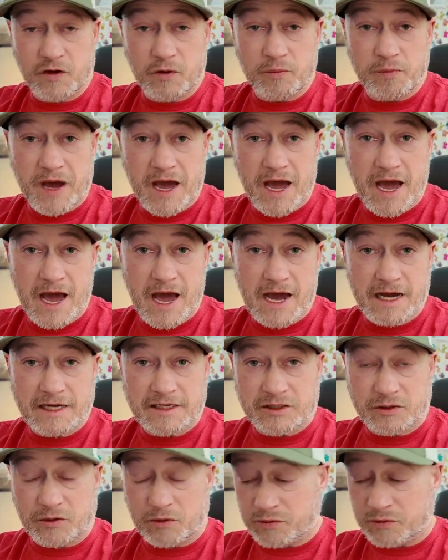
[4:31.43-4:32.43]
few
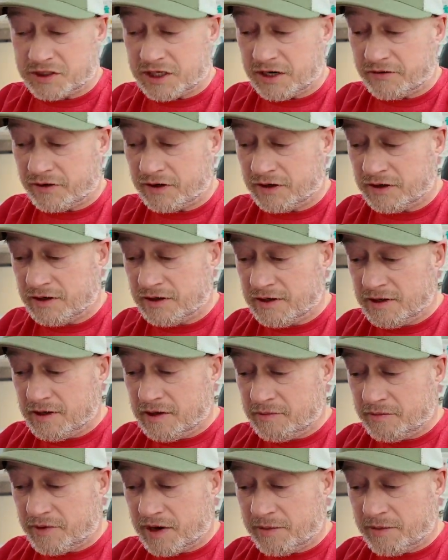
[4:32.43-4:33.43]
packs or whichever.
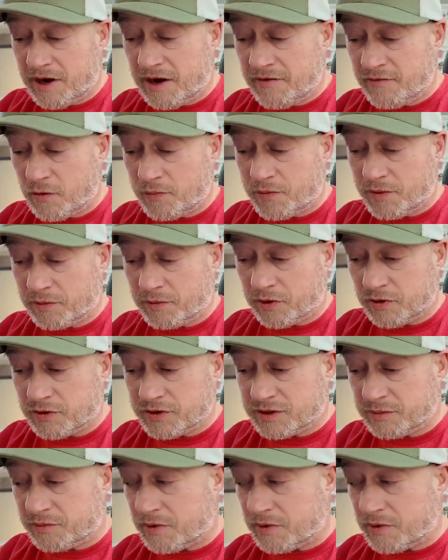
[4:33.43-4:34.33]
But I mean, I've opened close to